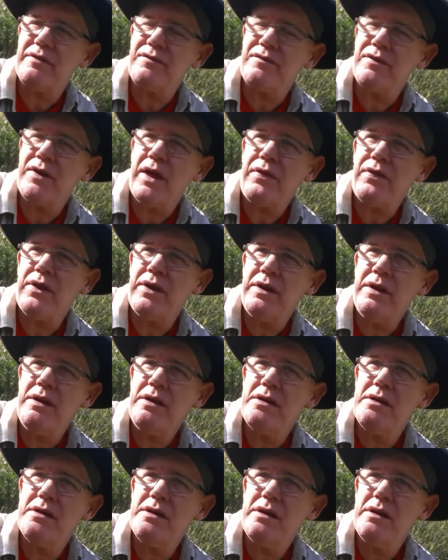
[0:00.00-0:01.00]
of nothing.
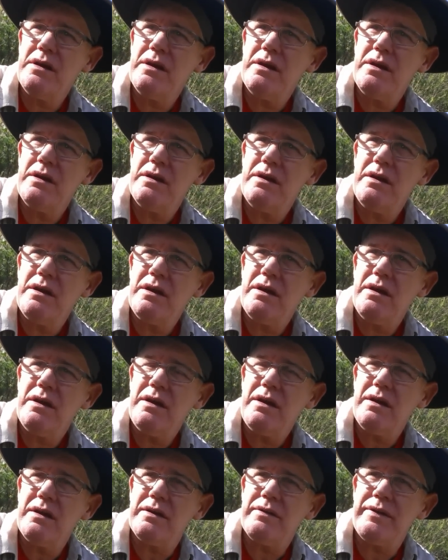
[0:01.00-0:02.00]

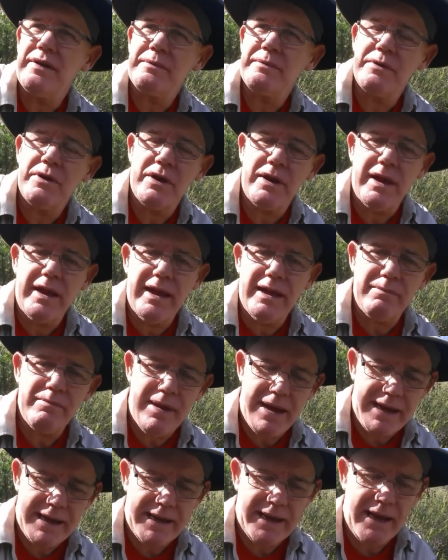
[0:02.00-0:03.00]
And then I'm going to head
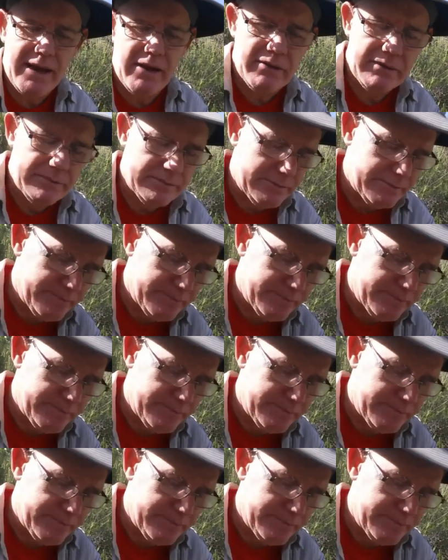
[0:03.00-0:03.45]
back out.